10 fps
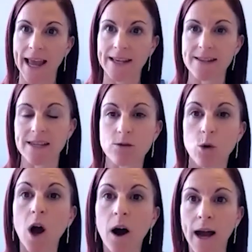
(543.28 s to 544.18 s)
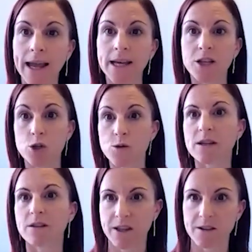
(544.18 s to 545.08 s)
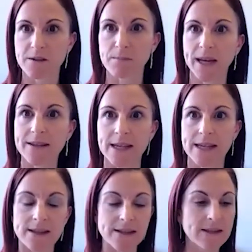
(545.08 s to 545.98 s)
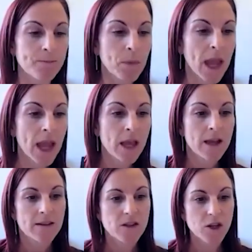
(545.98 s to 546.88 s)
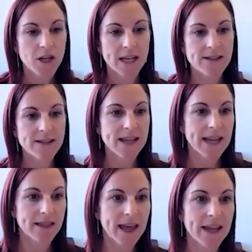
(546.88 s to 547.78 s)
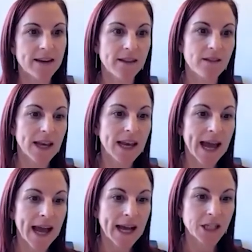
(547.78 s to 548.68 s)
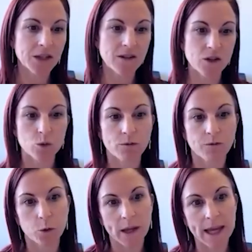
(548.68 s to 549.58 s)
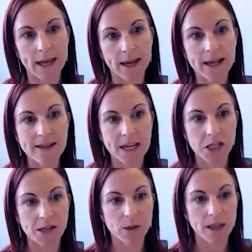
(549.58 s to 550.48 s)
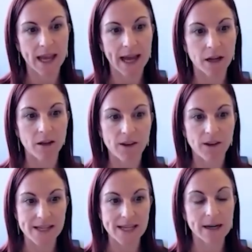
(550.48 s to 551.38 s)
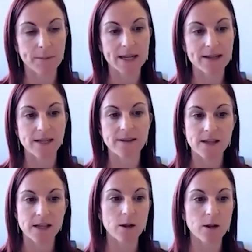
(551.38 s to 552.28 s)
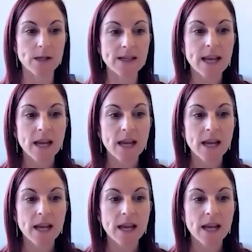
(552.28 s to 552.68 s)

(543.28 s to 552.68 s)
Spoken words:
access or higher use of those medicines. So you can see that the largest shortfall here is actually with cardiovascular medicines. So there was